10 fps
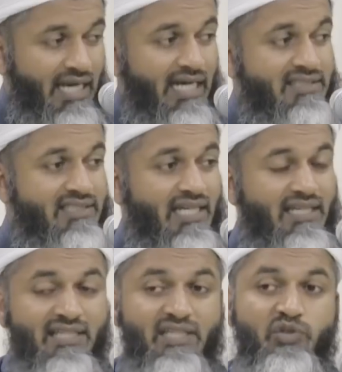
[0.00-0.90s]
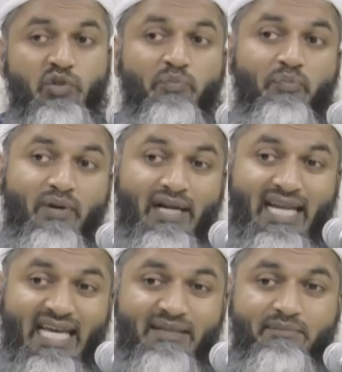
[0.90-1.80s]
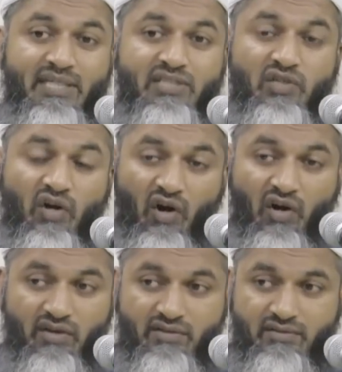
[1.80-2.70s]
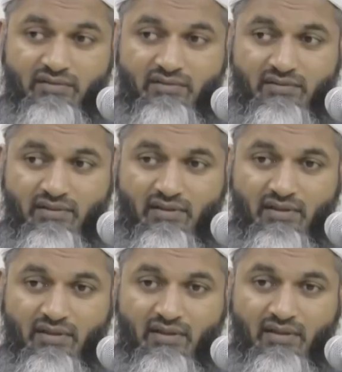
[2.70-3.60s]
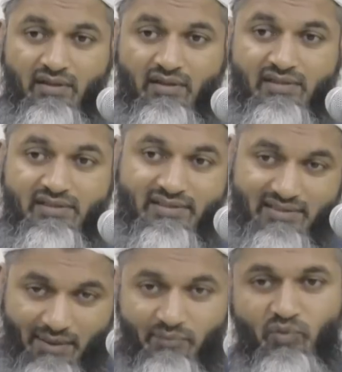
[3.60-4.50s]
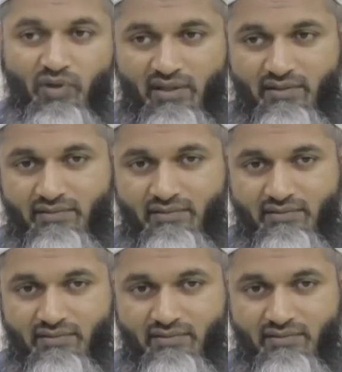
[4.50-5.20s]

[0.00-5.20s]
And second is you blame it on someone